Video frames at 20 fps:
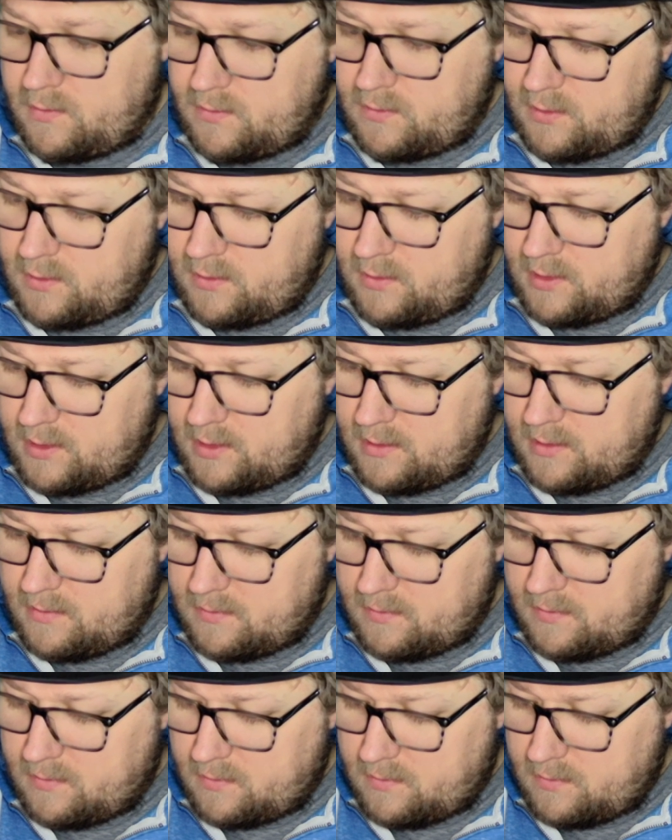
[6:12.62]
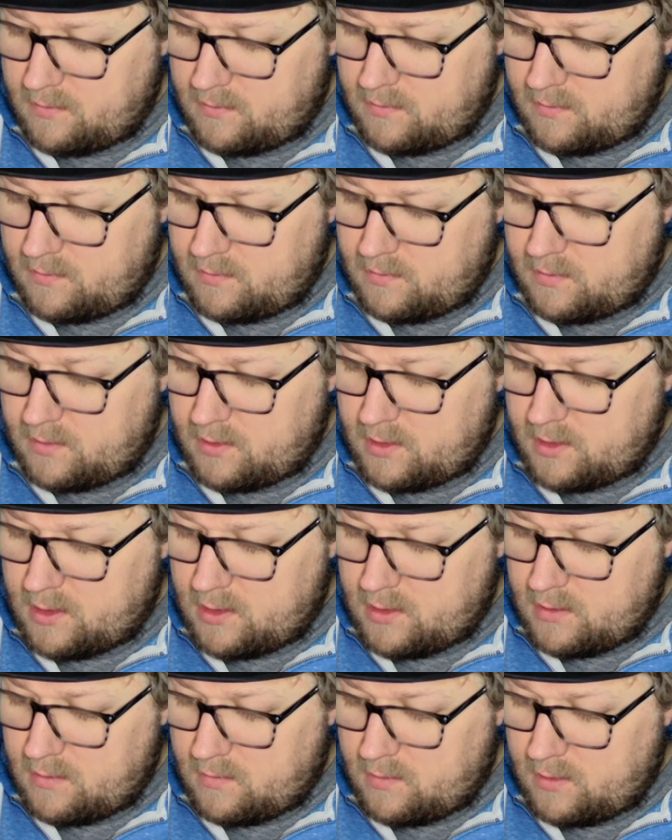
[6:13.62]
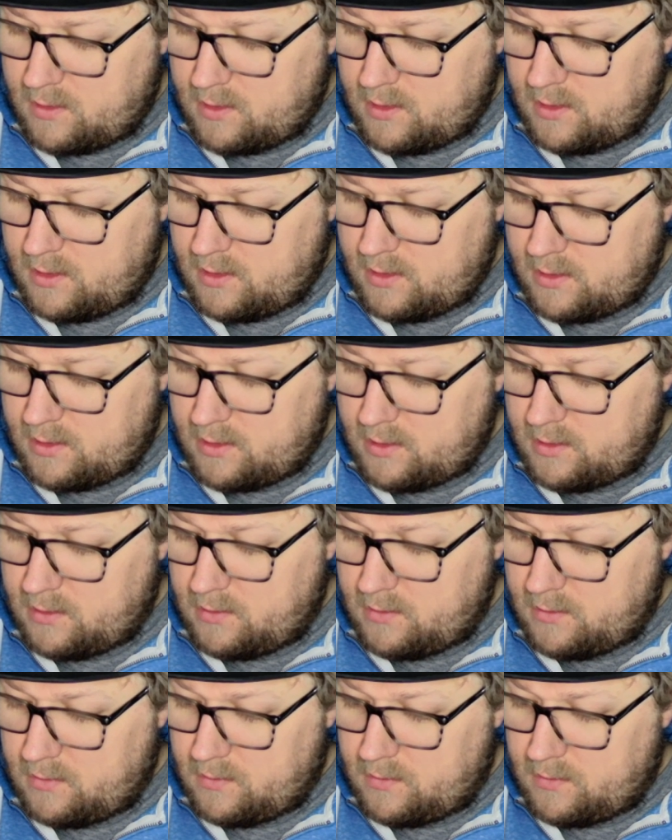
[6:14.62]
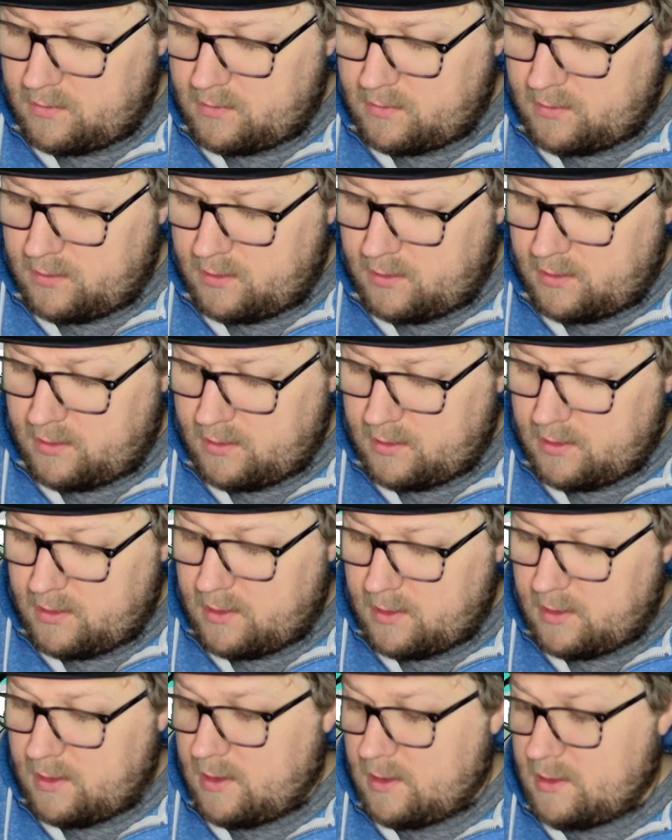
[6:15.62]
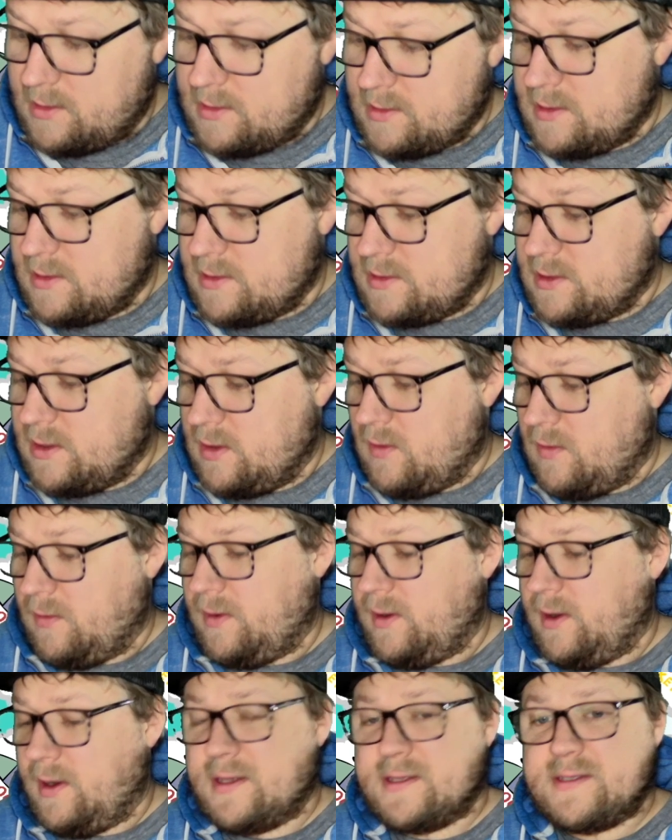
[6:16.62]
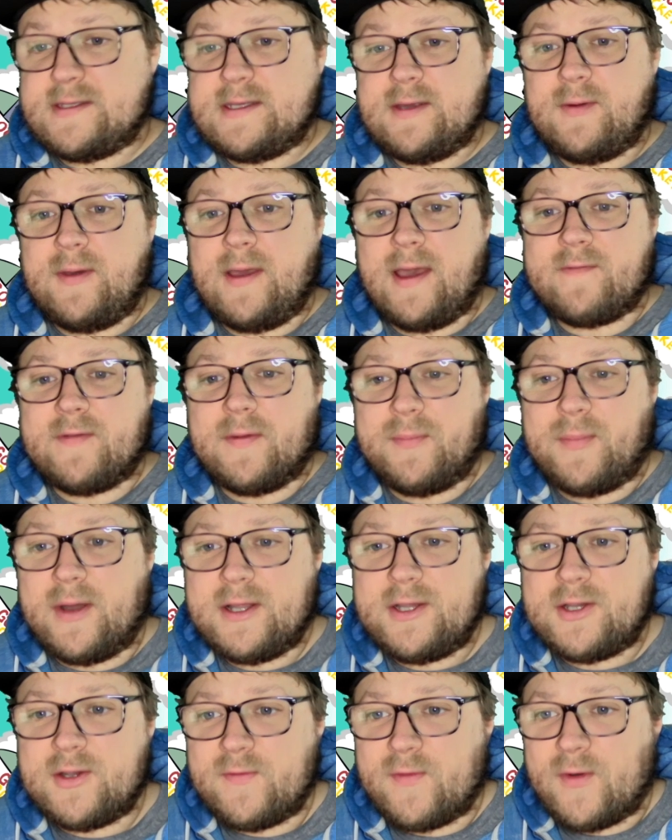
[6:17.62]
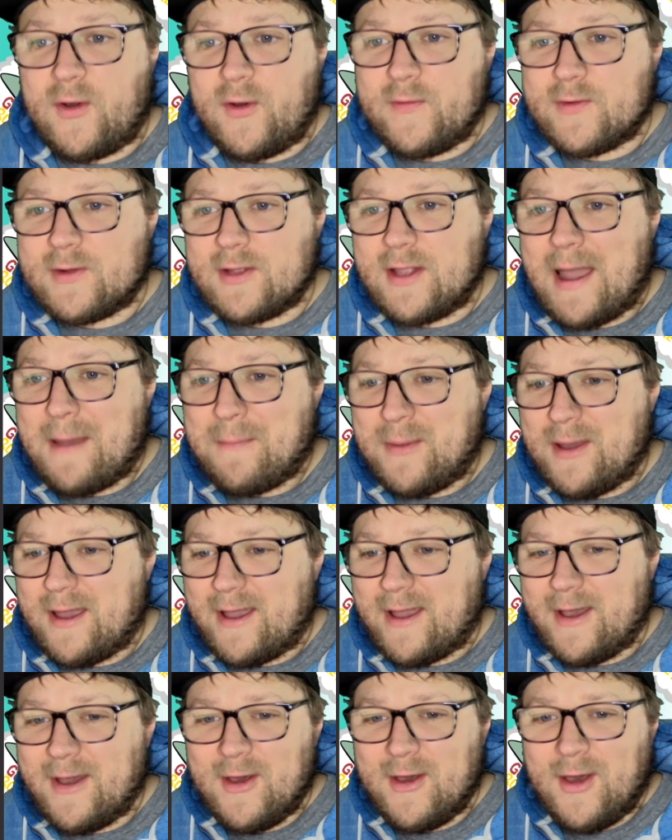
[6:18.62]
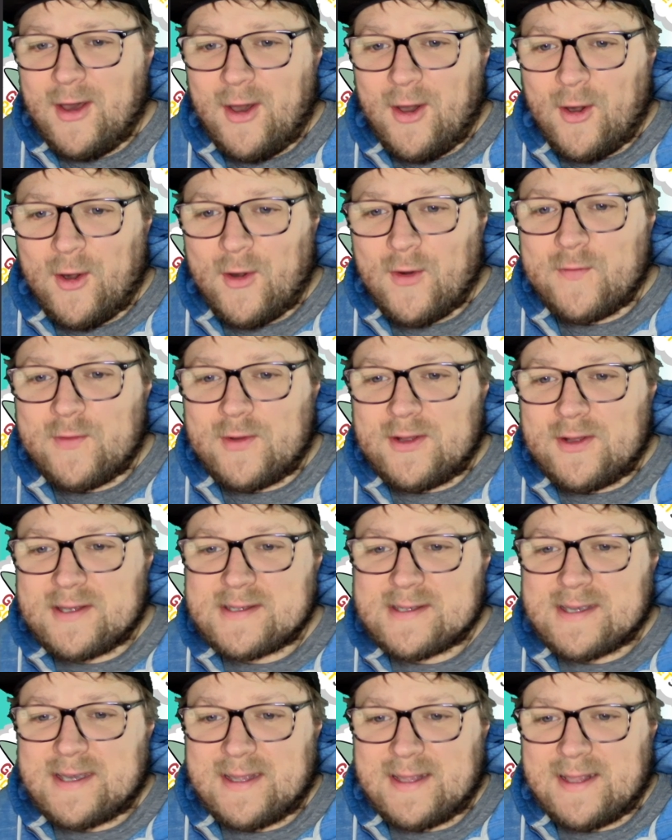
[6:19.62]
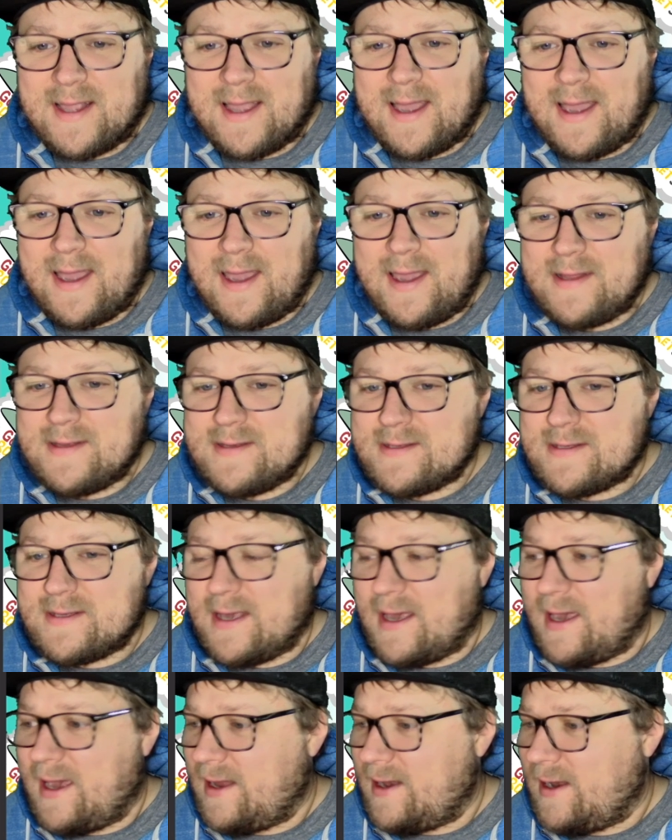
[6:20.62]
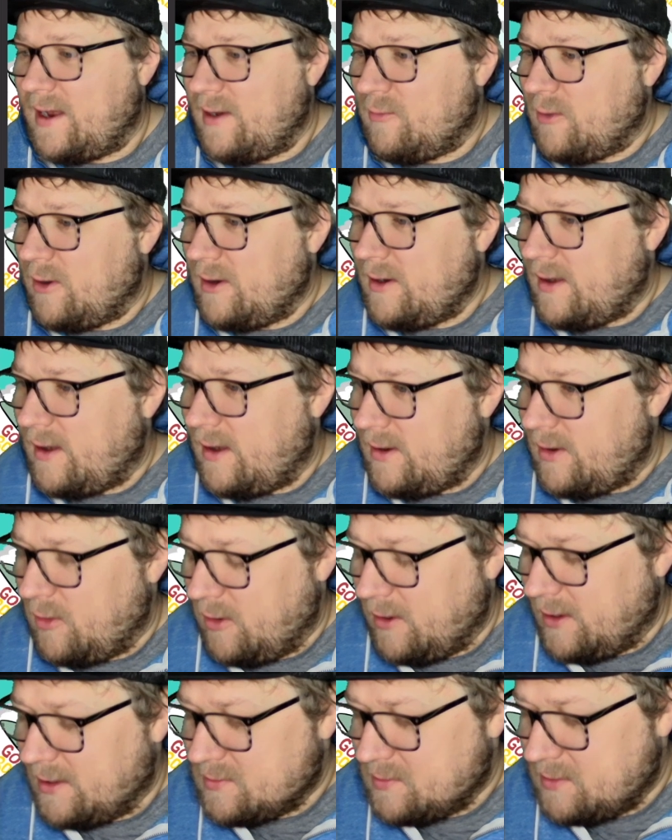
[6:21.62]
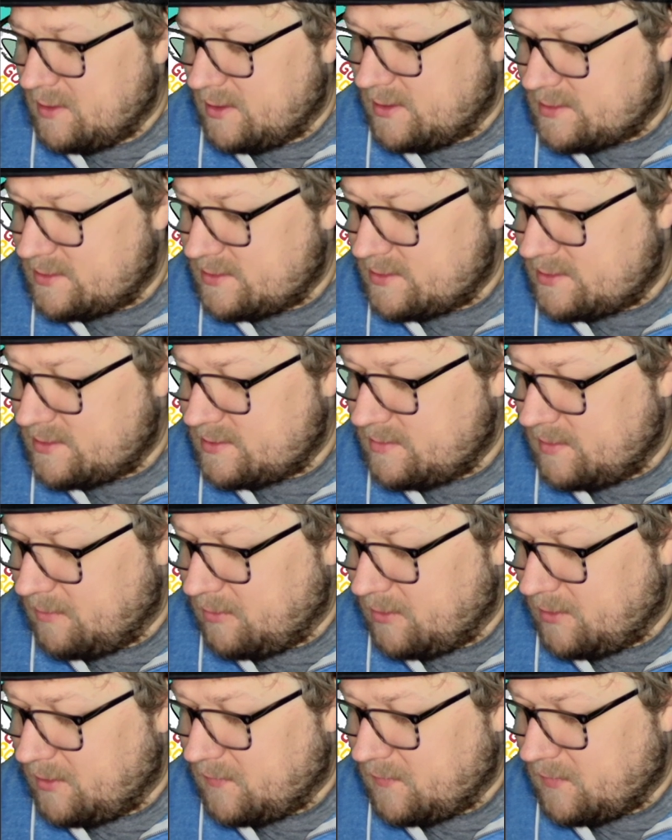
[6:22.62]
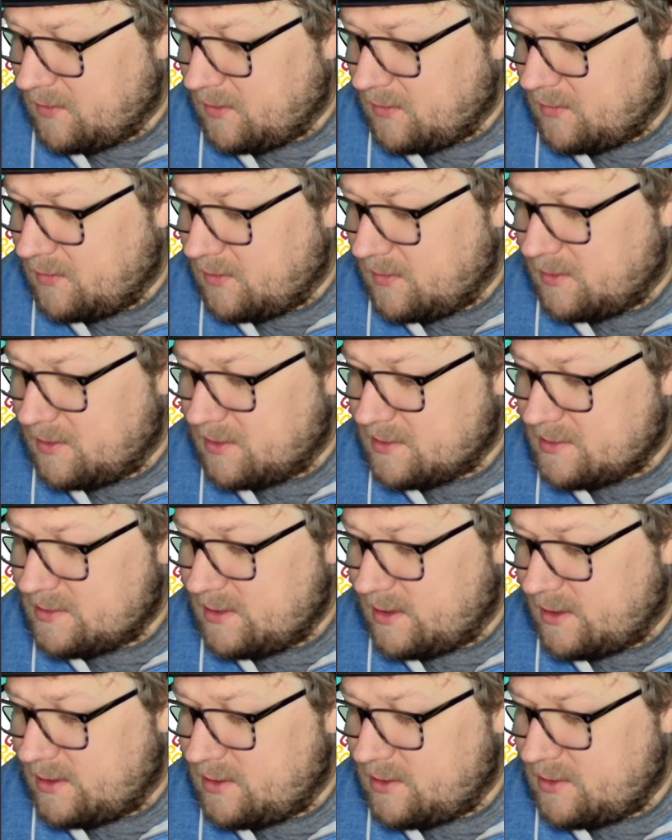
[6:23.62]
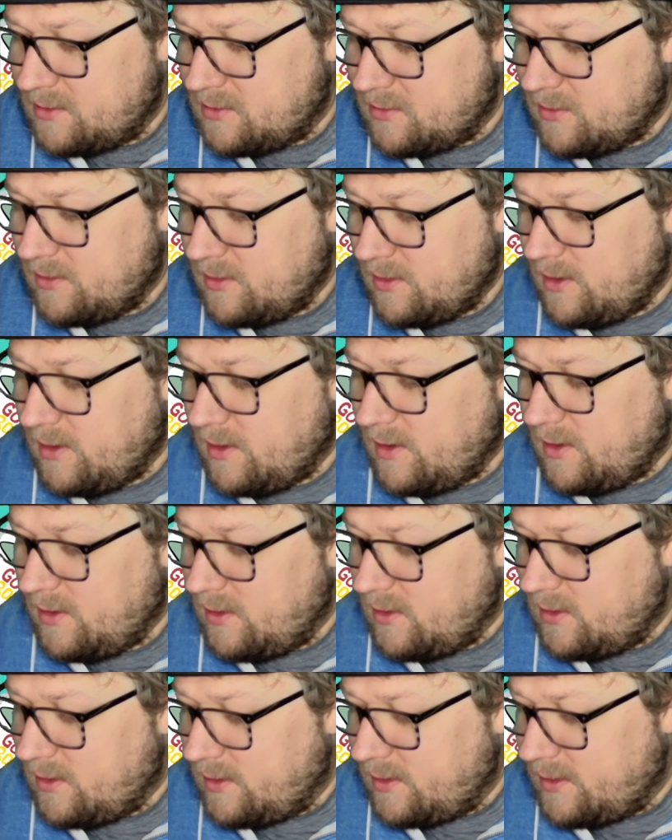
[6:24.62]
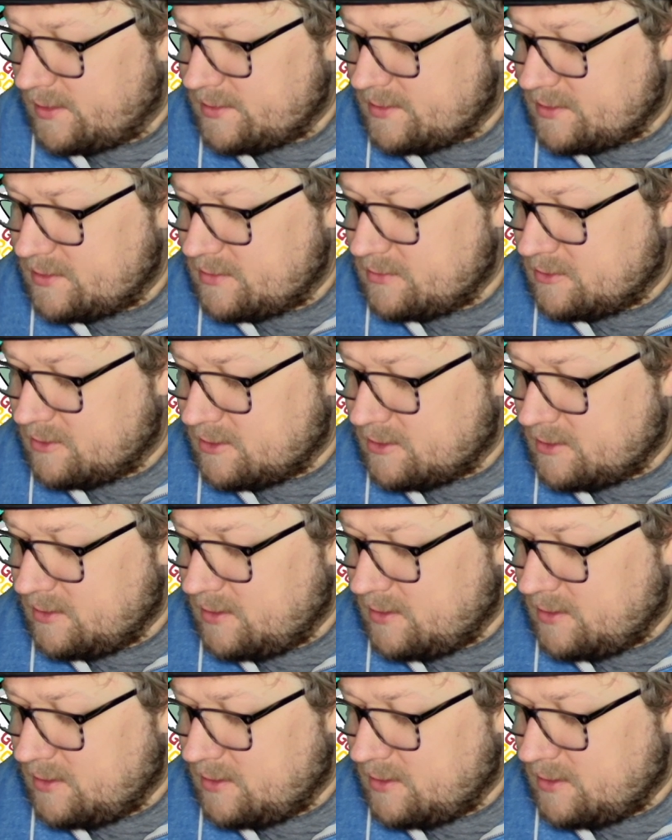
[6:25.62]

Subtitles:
Okay, 1, 2, 3. So you can see we have a bunch of overlapping ovals and lines and whatnot. Oh, I guess we need a place for our drummer to sit too, a stool.